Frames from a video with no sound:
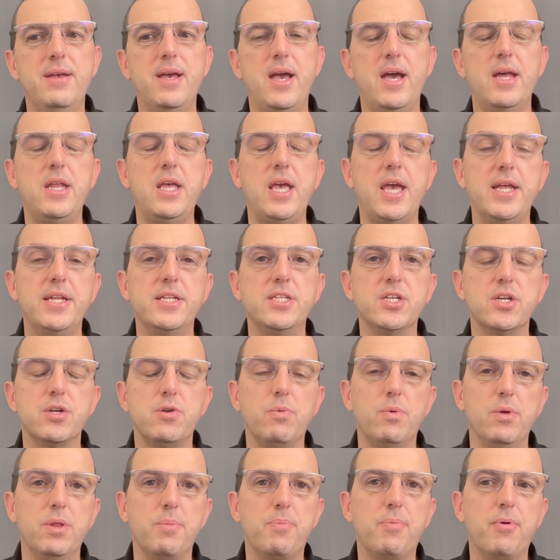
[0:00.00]
And he ends
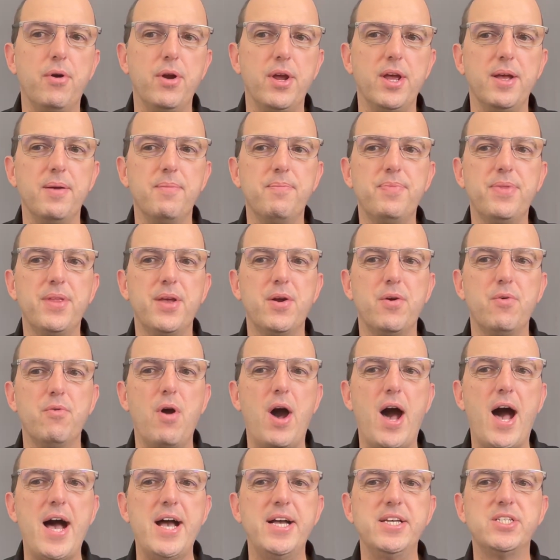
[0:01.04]
it with a prayer.
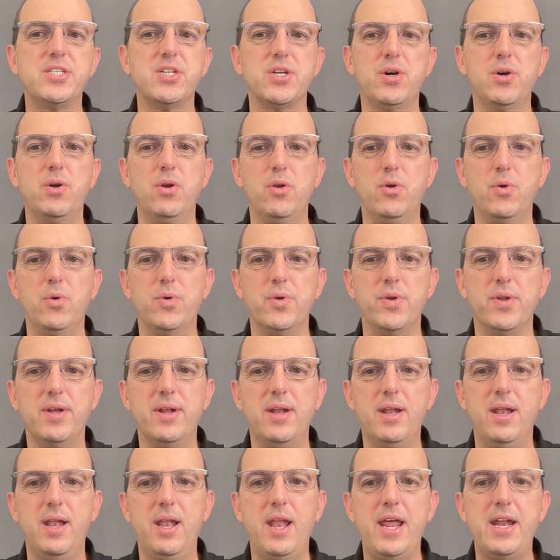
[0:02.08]
Arise, O Lord,
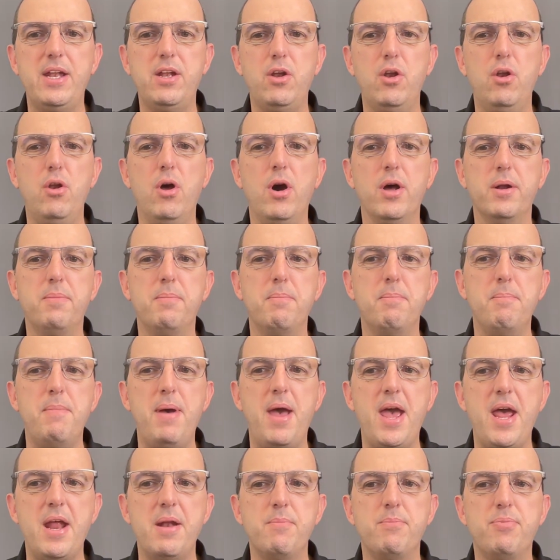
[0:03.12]
let not
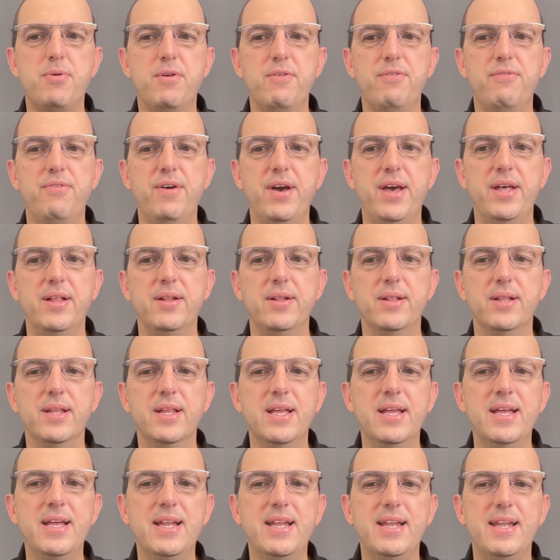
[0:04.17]
man prevail.
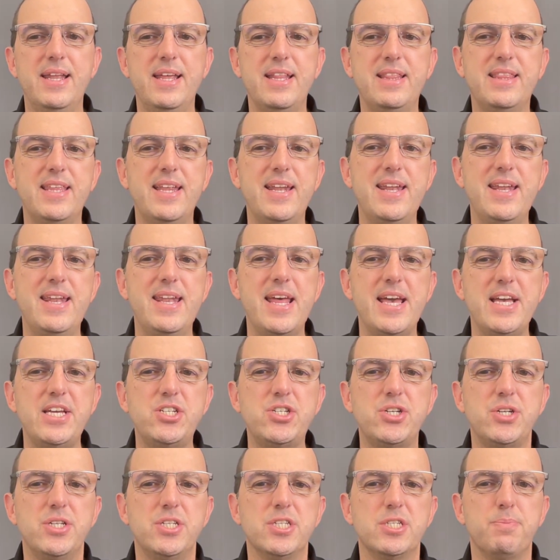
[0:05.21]
Let the
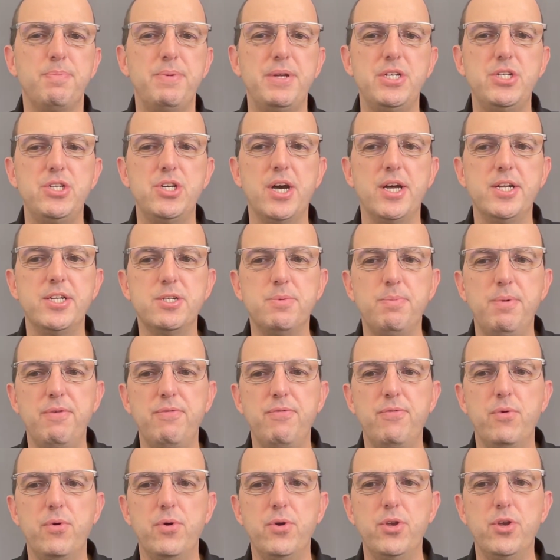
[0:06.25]
nations be judged
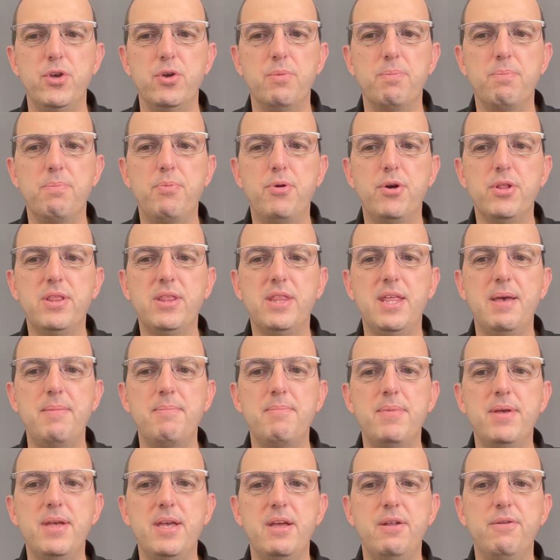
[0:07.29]
before you. Put
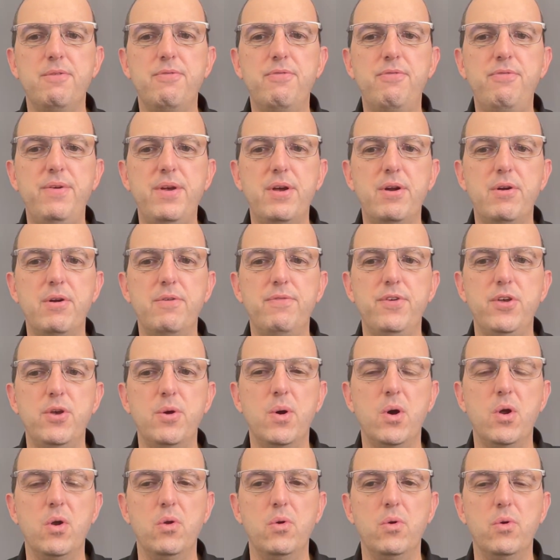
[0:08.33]
them in fear of
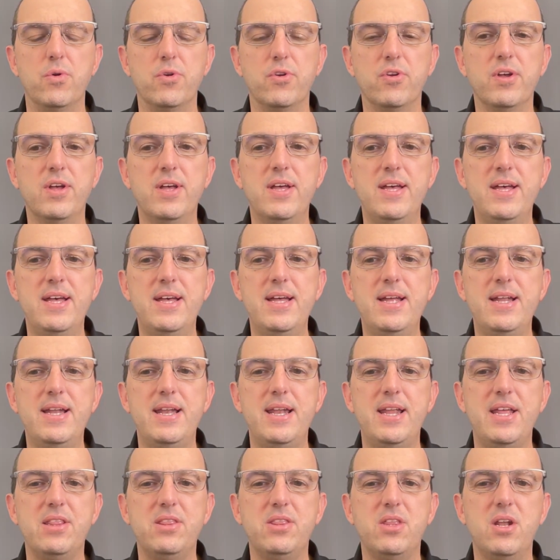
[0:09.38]
you, O Lord.
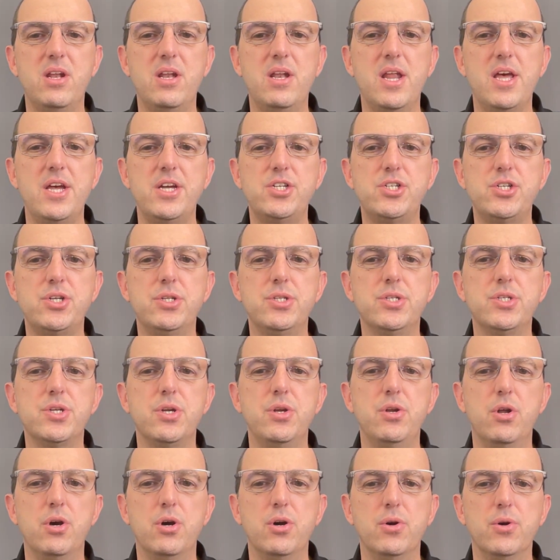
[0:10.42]
Let the nations
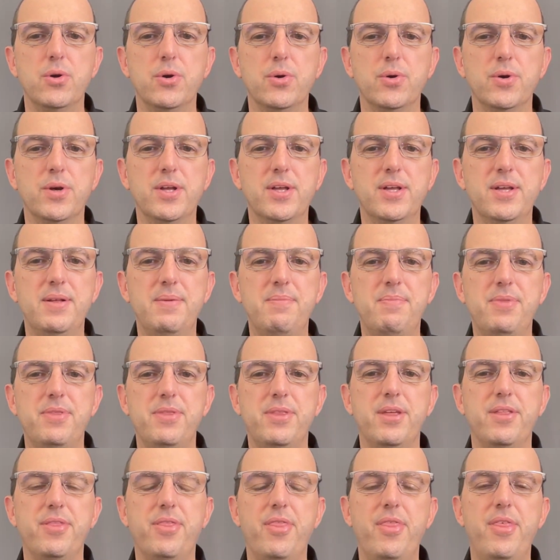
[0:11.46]
know
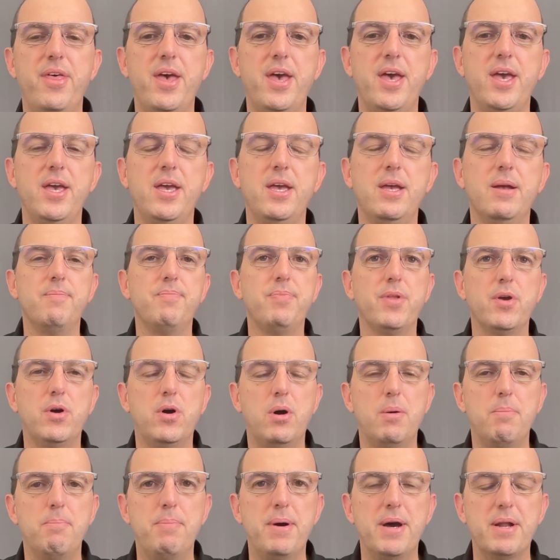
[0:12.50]
that they
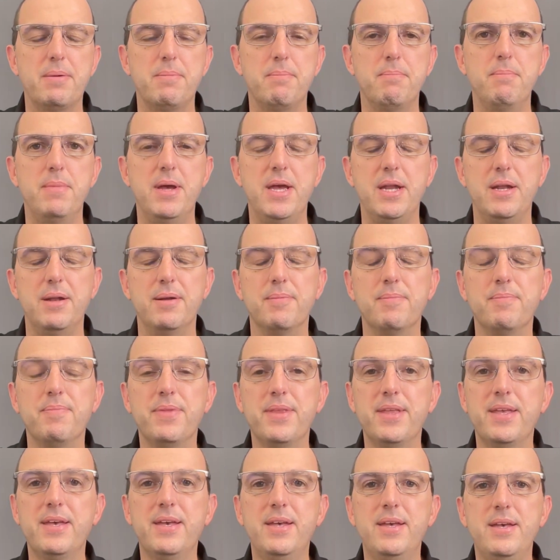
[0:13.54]
are but men.
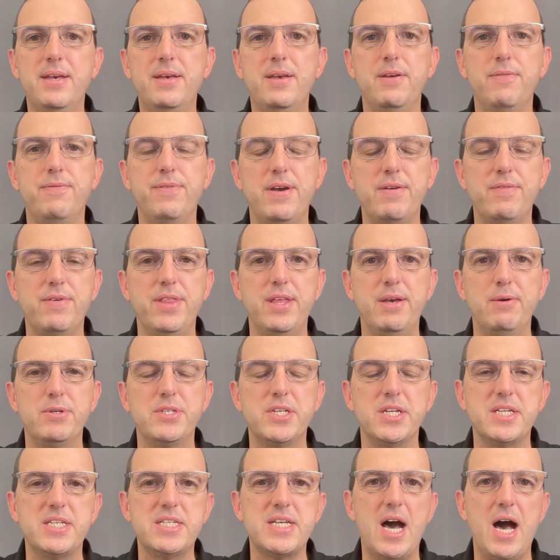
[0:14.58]
If ever there was
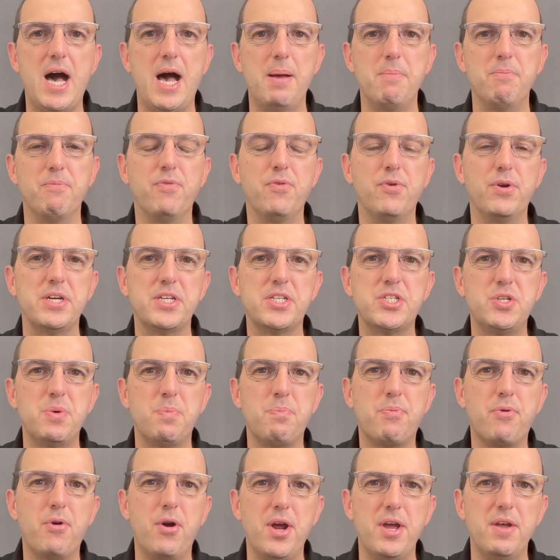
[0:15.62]
a time for us to
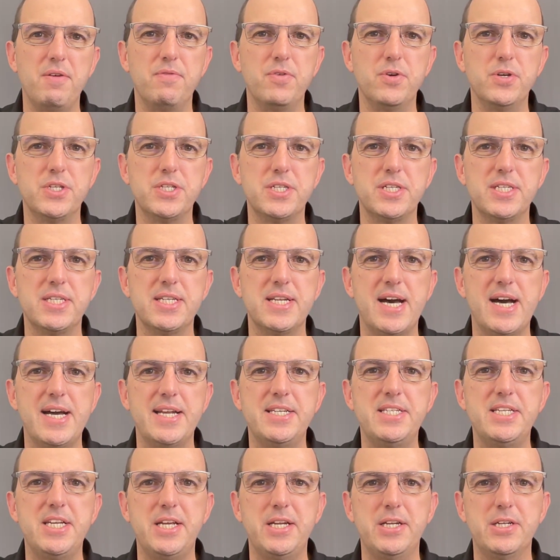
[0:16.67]
pray, verses
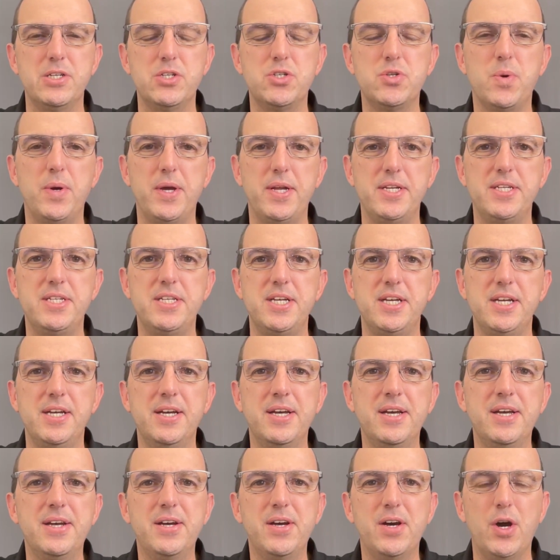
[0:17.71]
19 and 20
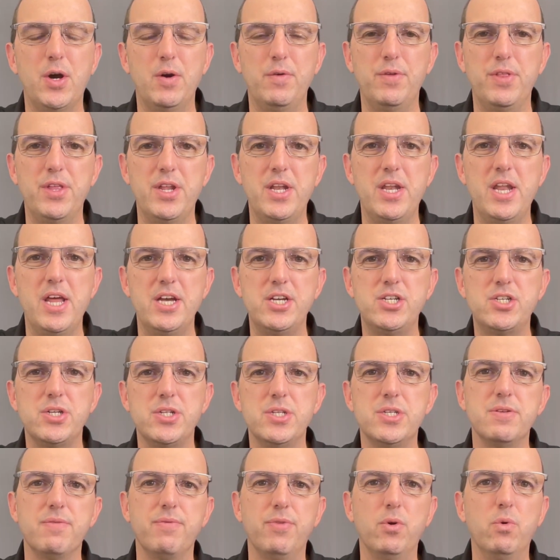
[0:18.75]
over the
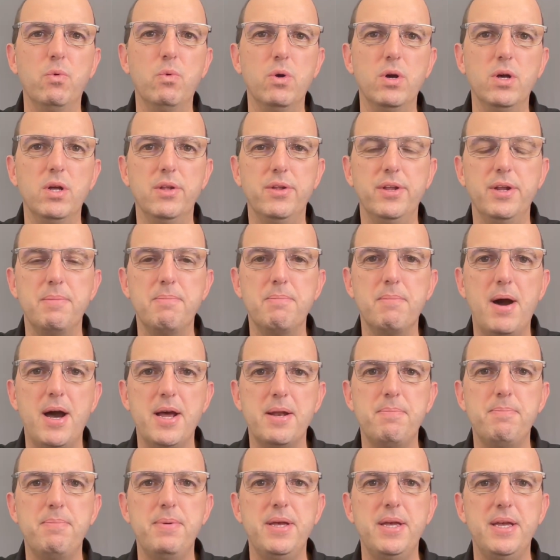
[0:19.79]
nations of the world, it
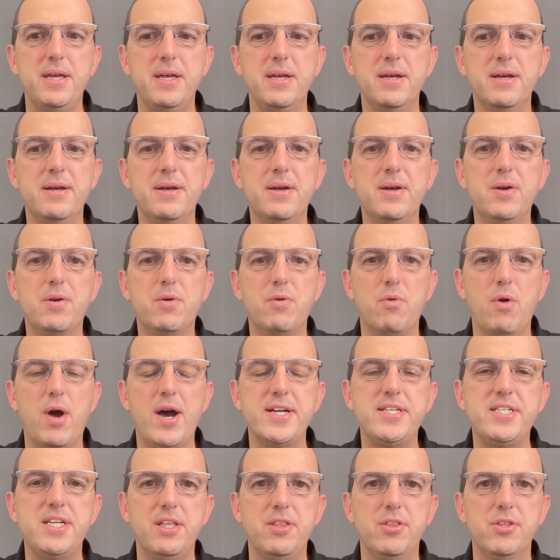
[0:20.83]
might be
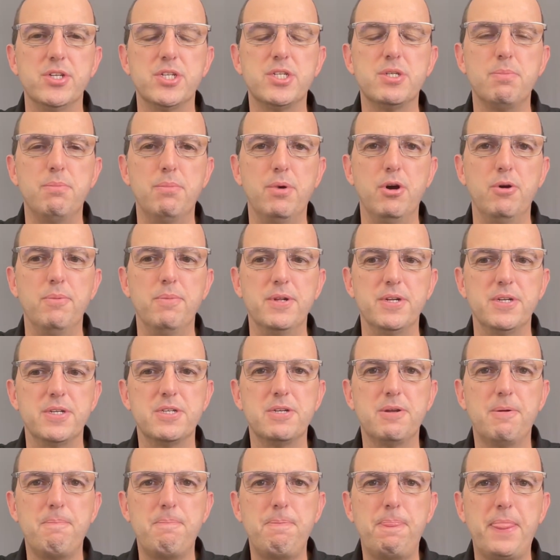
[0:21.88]
right in this
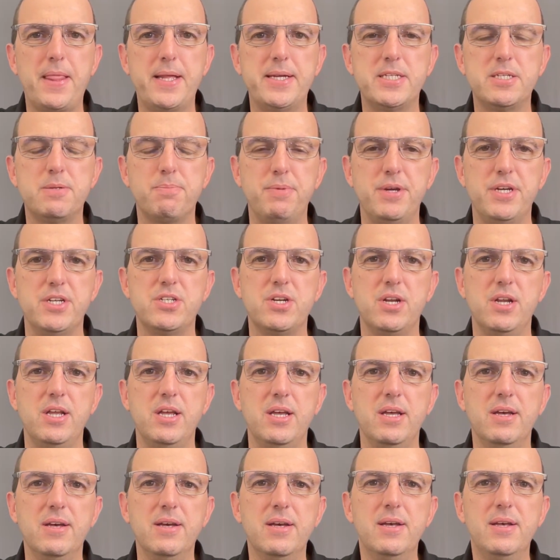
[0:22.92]
moment,
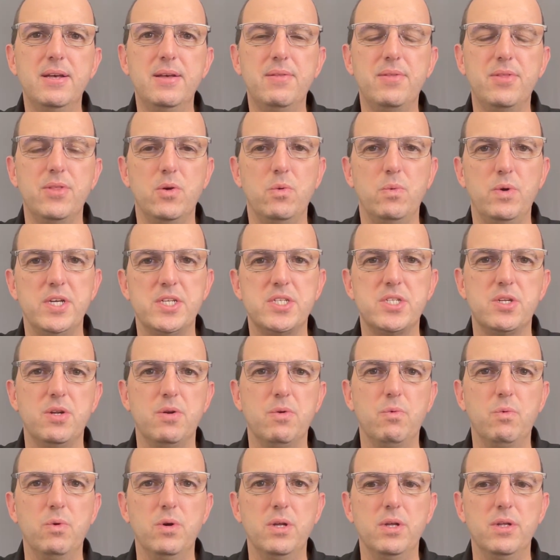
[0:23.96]
especially the
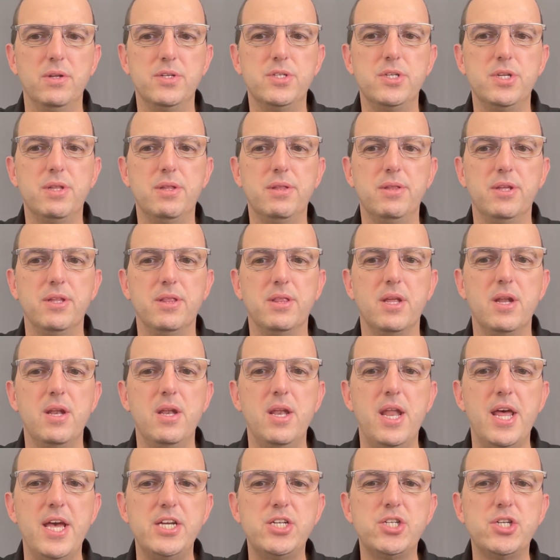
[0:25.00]
Western world, that the
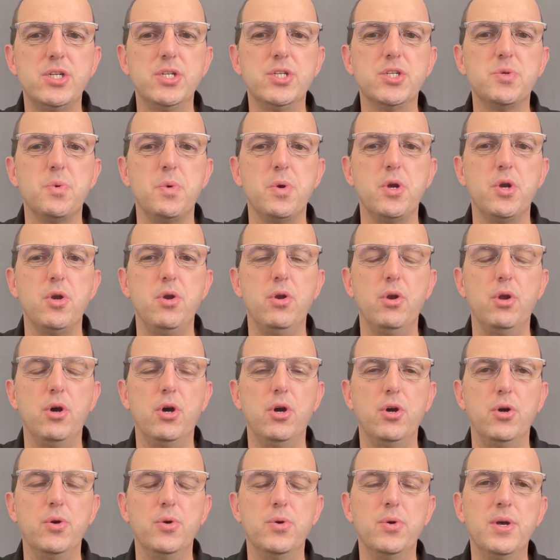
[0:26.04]
nations would
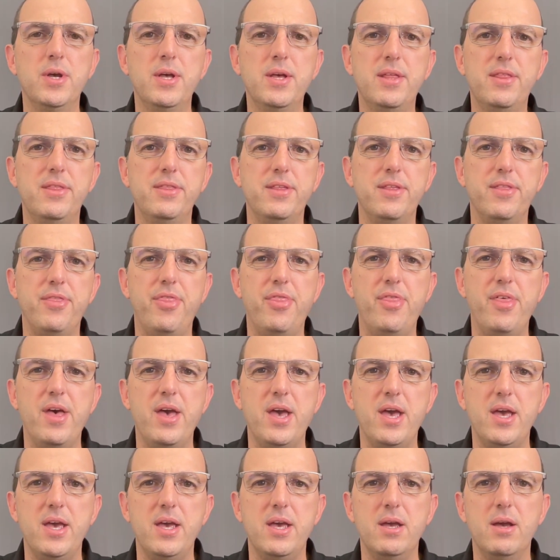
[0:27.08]
know that
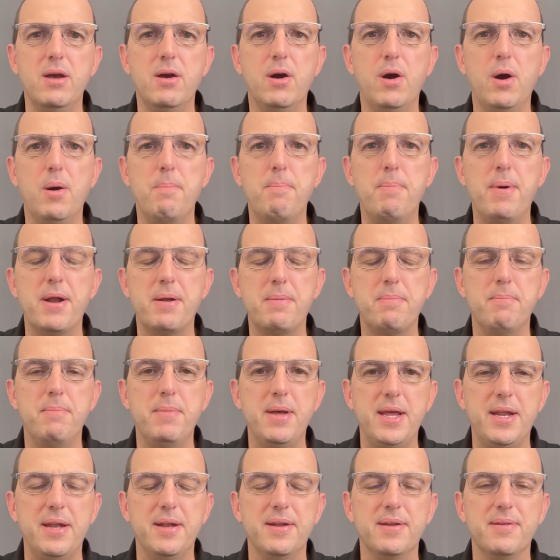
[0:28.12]
they are but
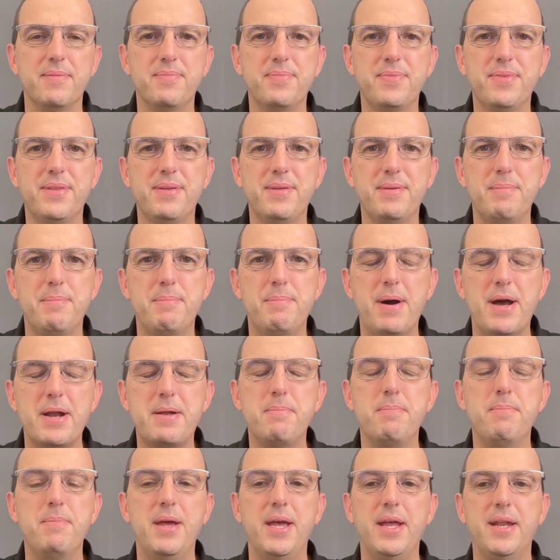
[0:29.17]
men.
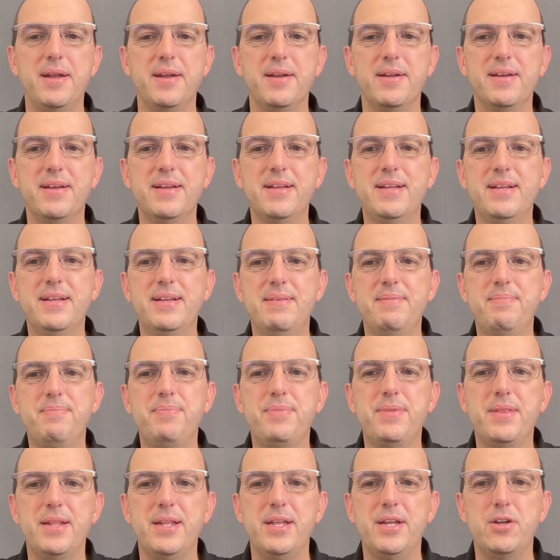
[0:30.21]
But men.
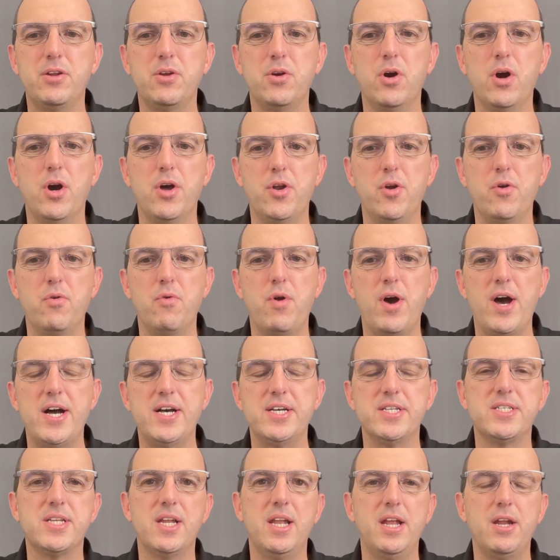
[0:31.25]
Let God
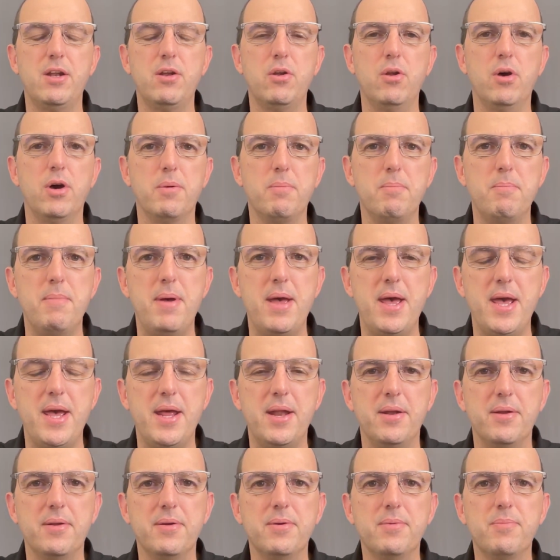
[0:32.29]
arise, let not
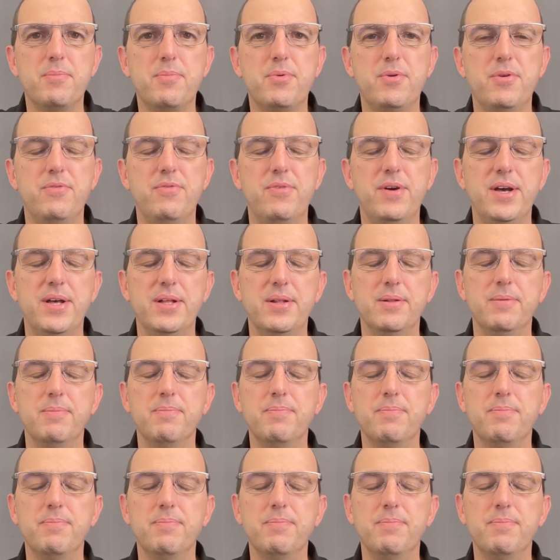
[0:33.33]
man prevail.